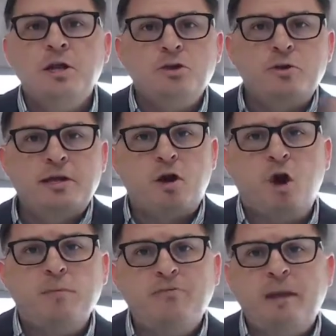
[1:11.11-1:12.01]
You can get a
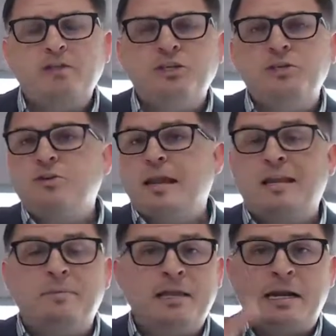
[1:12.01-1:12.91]
home inspection. You could
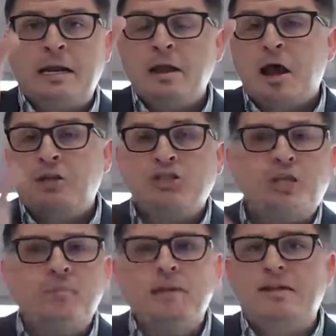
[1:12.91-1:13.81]
end up getting a
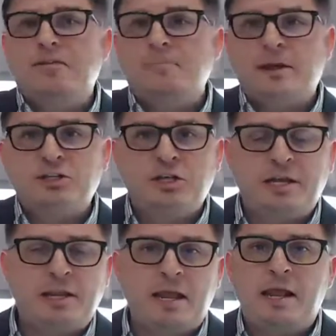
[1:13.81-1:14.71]
chimney
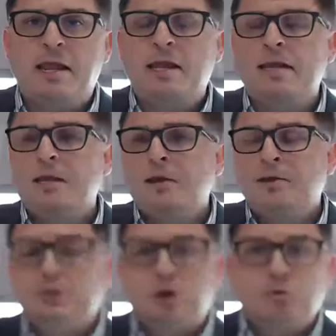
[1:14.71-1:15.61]
inspection, a
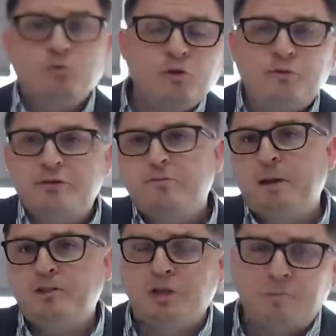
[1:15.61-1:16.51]
roof
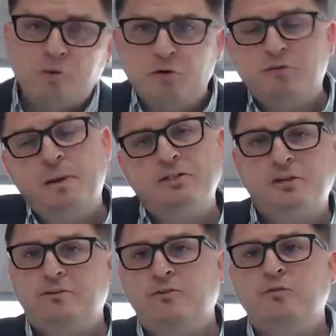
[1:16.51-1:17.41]
inspection, a pool inspection,
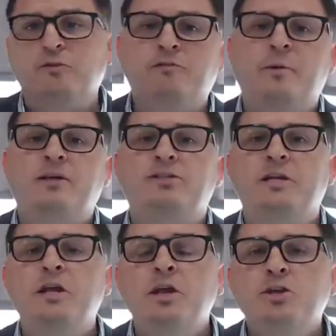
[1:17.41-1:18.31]
a sewer inspection.